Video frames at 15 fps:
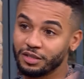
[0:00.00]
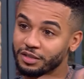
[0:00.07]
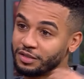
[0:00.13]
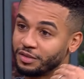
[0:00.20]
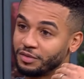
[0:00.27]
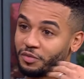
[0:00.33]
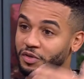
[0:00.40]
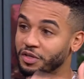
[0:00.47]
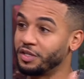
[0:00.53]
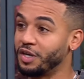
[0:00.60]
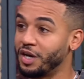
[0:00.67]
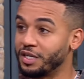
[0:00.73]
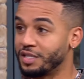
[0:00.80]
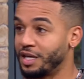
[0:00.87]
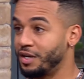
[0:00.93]
Let's do one it. of the
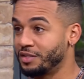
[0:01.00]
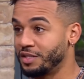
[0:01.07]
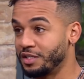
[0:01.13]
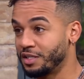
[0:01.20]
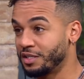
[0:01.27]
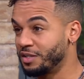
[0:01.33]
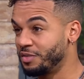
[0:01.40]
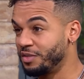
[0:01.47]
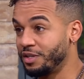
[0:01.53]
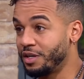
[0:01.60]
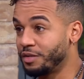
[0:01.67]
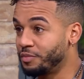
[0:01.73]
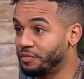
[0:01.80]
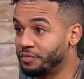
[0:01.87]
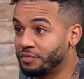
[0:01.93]
guys' houses because you
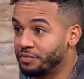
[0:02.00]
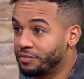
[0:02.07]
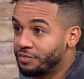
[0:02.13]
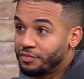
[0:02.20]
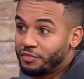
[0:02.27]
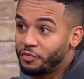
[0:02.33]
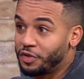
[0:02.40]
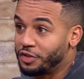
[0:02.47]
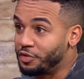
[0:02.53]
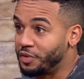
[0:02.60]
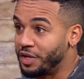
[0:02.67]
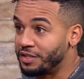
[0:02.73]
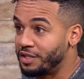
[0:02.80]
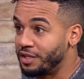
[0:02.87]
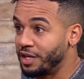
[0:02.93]
know we do
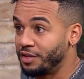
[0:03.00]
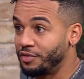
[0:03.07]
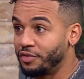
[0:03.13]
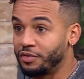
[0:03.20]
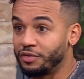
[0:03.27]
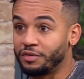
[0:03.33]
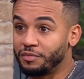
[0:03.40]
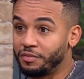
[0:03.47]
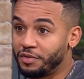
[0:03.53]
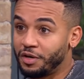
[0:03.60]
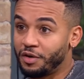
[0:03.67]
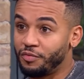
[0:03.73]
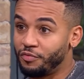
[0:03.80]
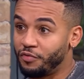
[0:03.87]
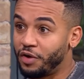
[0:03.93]
get together on you
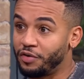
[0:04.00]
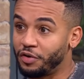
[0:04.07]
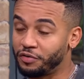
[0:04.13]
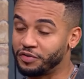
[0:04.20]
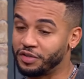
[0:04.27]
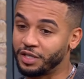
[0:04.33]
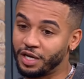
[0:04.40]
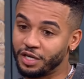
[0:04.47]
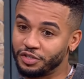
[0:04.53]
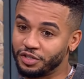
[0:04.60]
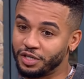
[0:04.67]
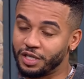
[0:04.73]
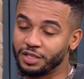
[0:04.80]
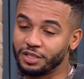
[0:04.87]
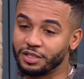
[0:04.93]
know very often
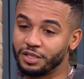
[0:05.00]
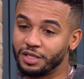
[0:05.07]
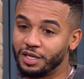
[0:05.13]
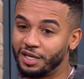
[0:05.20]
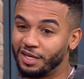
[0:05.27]
occasion and.